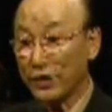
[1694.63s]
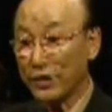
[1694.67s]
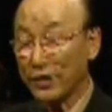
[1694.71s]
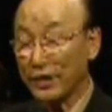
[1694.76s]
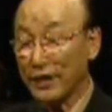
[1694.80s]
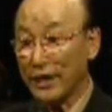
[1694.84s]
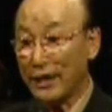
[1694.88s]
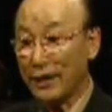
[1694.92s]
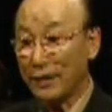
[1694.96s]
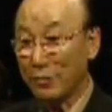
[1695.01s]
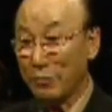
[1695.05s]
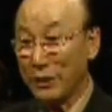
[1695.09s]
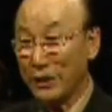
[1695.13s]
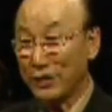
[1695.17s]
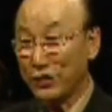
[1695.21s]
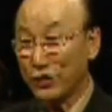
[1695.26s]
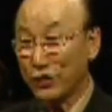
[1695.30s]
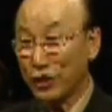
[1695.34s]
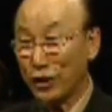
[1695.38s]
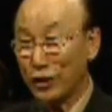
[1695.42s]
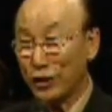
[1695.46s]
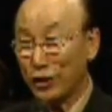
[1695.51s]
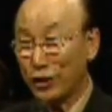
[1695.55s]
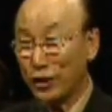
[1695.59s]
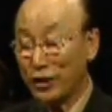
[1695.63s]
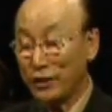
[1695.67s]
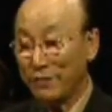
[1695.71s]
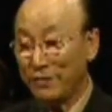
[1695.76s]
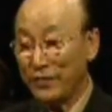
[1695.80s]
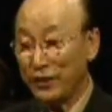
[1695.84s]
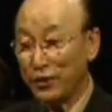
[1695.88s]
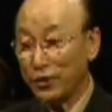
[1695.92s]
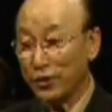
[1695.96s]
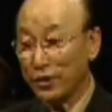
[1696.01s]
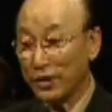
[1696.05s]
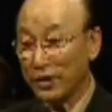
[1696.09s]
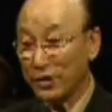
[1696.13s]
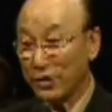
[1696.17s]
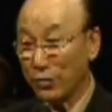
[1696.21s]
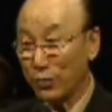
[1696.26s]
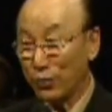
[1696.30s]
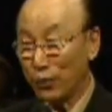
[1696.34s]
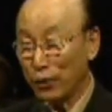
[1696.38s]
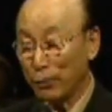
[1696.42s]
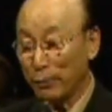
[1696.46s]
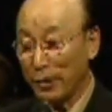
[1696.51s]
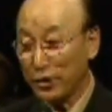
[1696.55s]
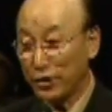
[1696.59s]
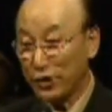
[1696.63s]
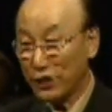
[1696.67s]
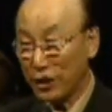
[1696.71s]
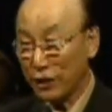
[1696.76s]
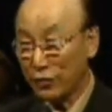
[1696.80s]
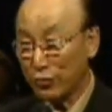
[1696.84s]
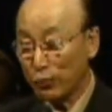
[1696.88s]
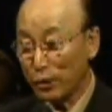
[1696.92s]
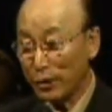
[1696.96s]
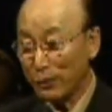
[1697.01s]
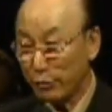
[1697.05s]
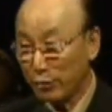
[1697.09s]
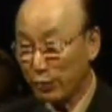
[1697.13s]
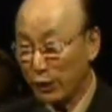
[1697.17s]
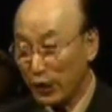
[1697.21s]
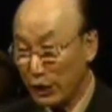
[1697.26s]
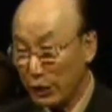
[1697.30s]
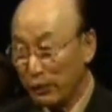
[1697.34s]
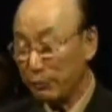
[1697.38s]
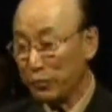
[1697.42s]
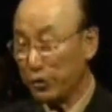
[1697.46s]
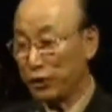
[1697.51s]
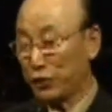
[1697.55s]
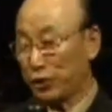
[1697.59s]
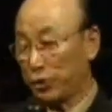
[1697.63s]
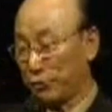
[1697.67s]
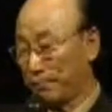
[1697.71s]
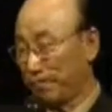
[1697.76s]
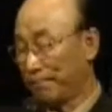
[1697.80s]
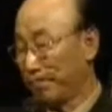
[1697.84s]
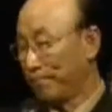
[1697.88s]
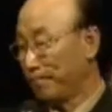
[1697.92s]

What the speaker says: and the young men shall see vision, and the old men shall dream dreams.